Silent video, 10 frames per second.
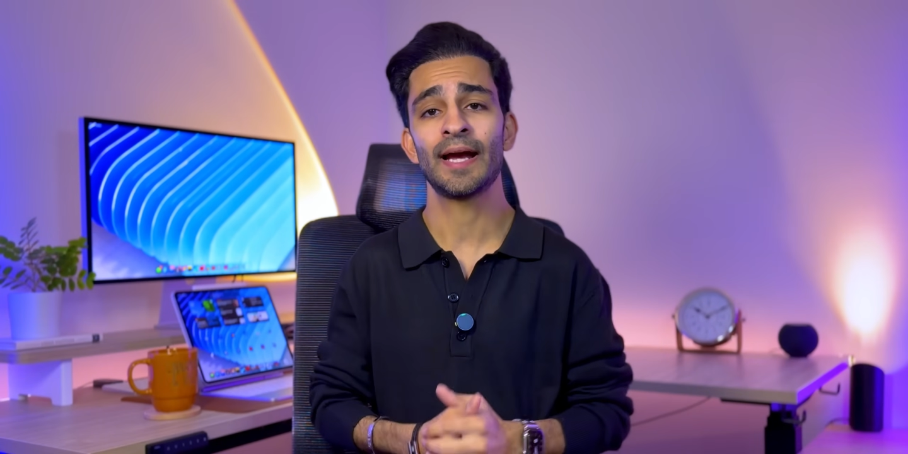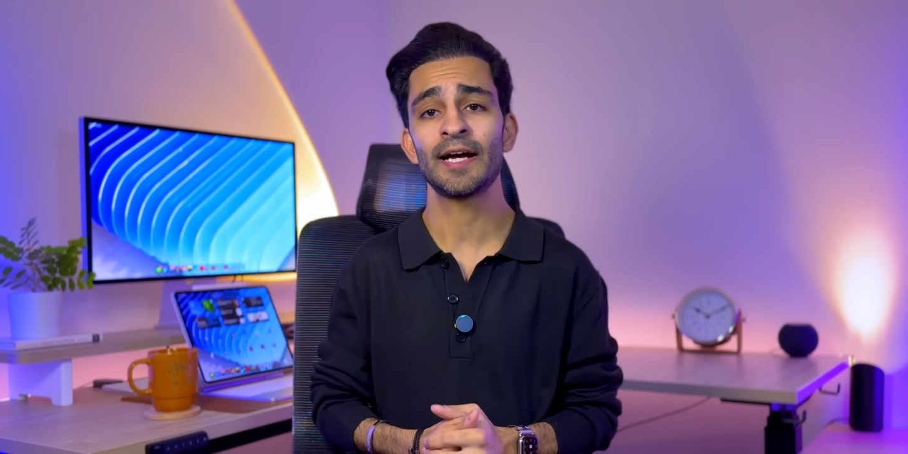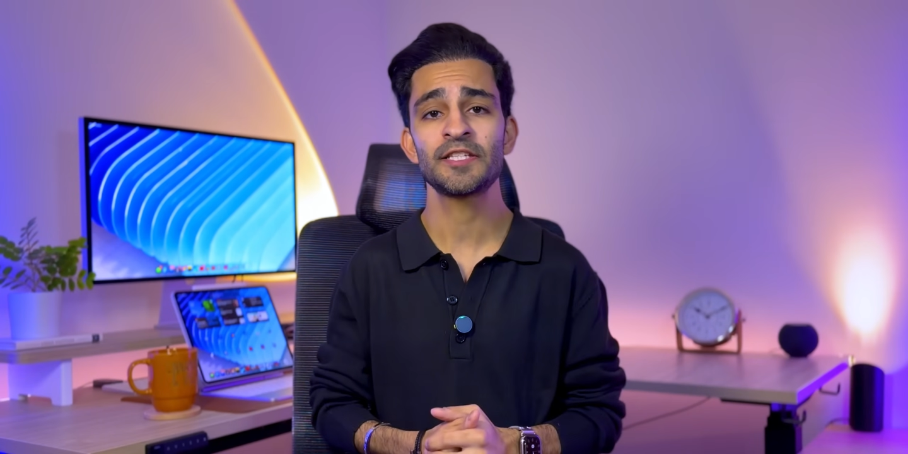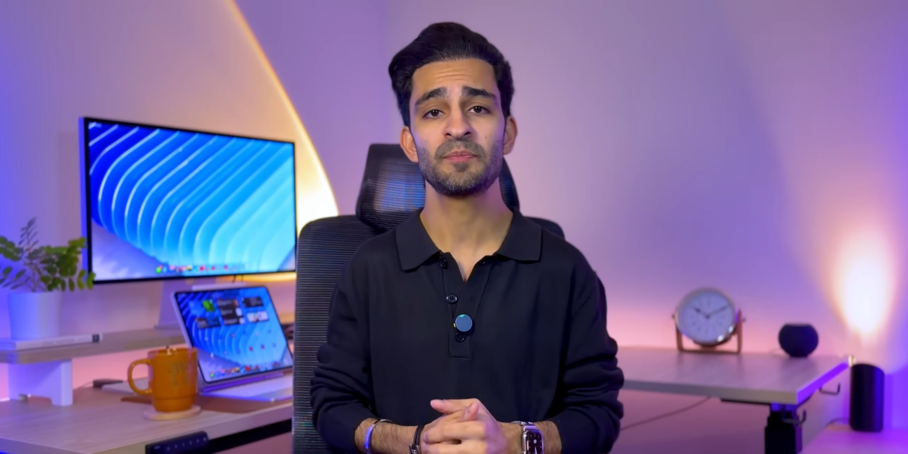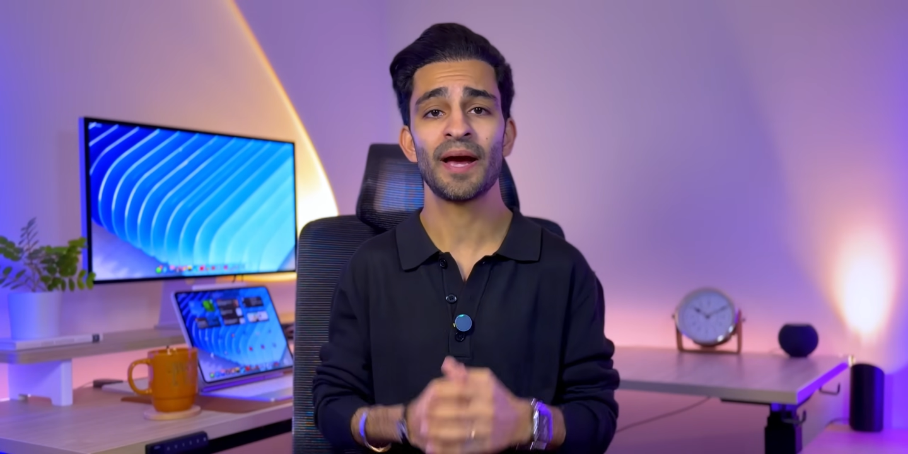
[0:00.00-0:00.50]

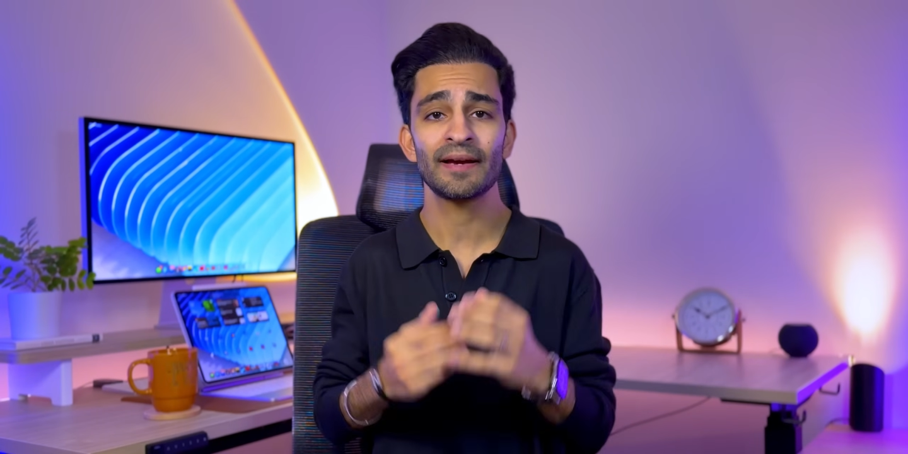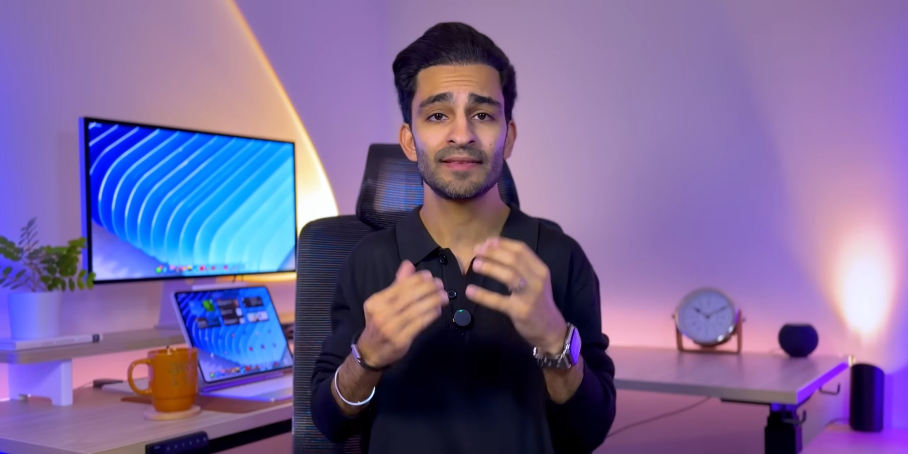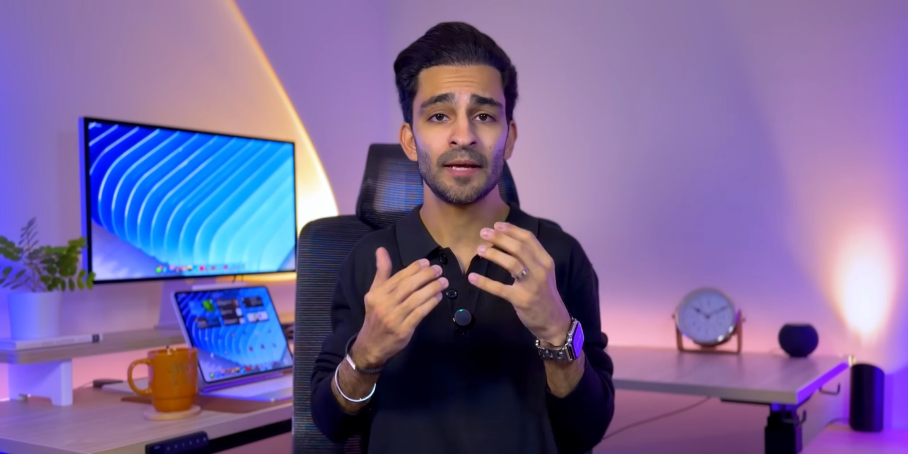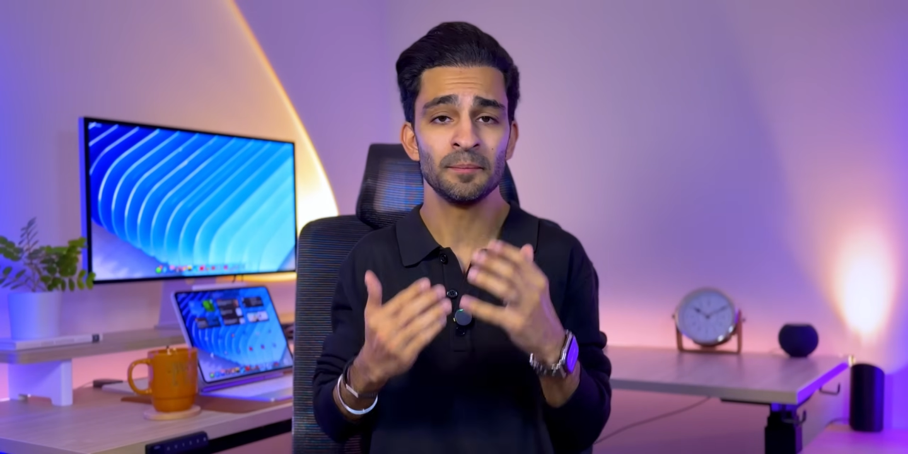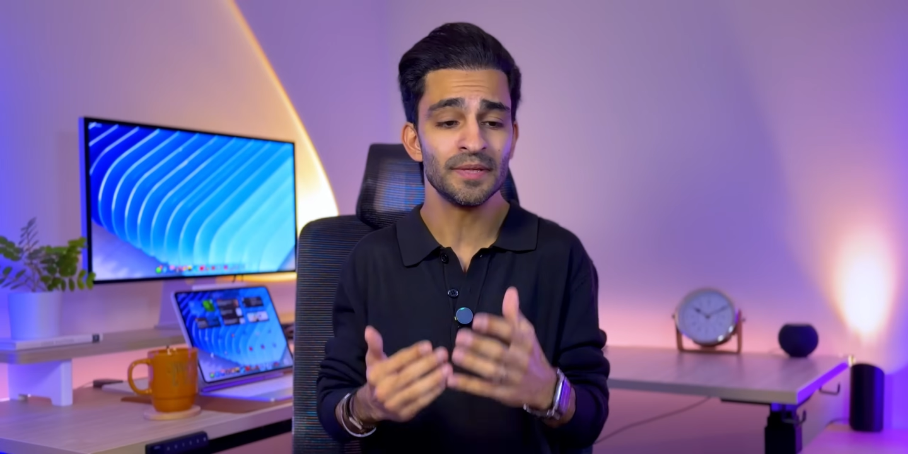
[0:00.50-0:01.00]
adds back
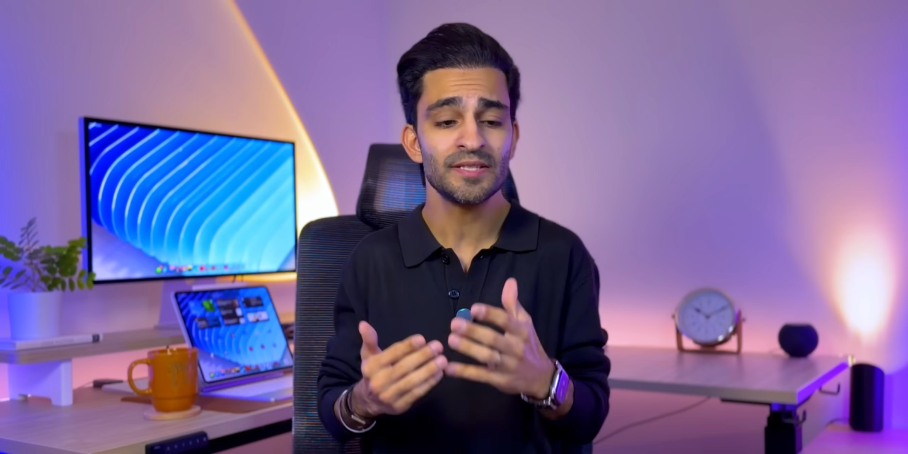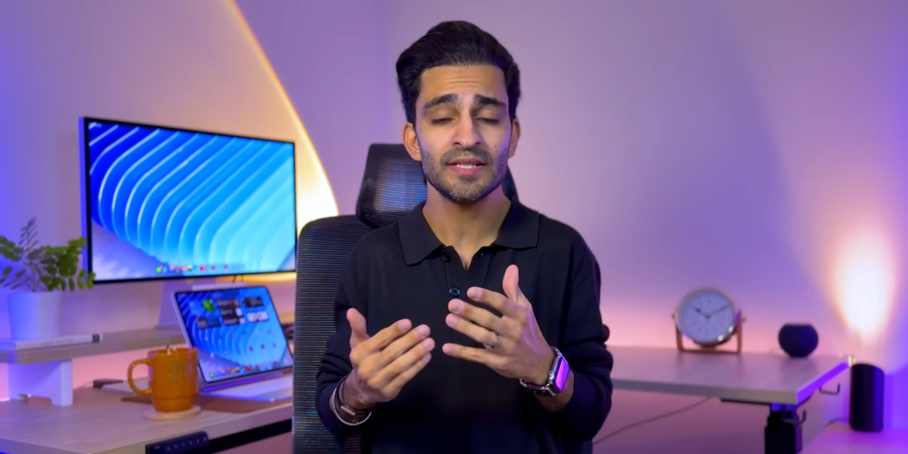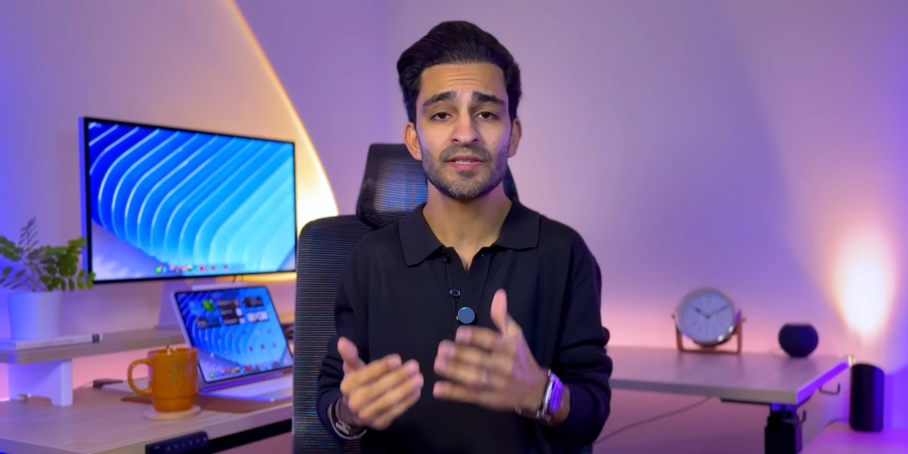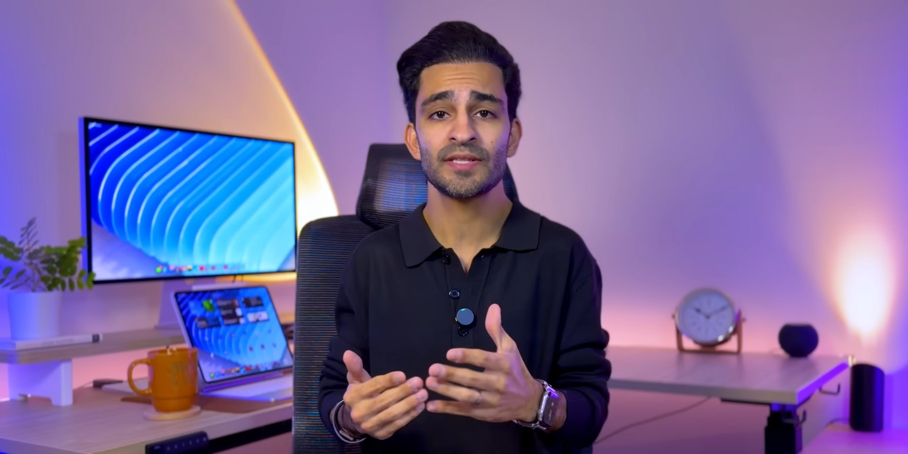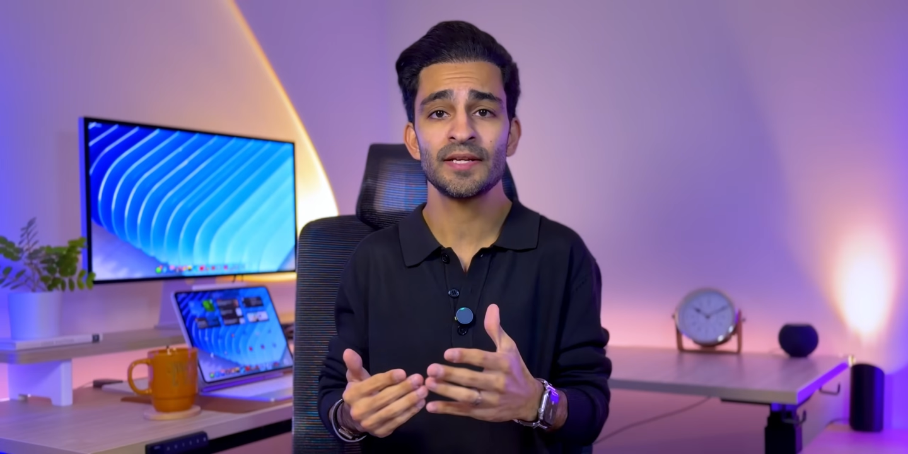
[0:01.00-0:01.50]
that
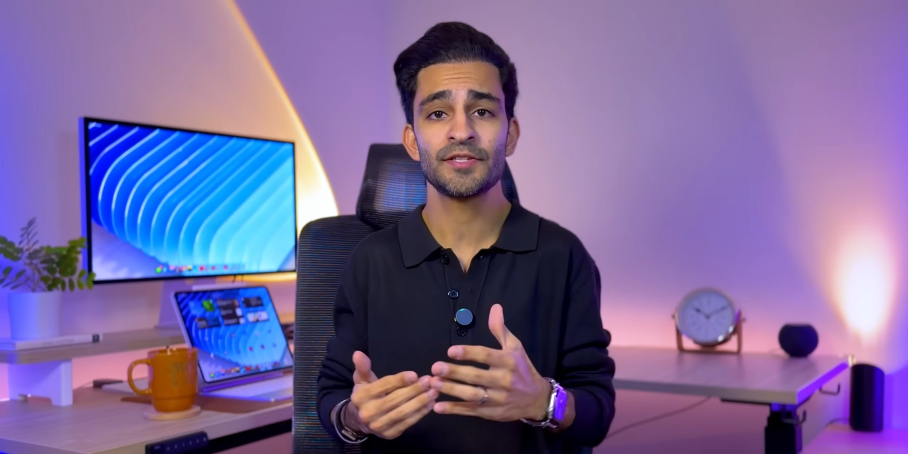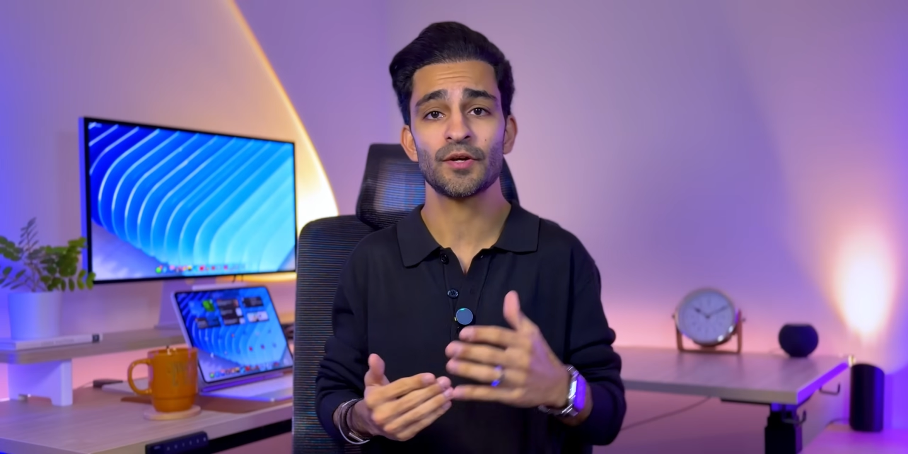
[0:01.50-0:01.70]
missing sense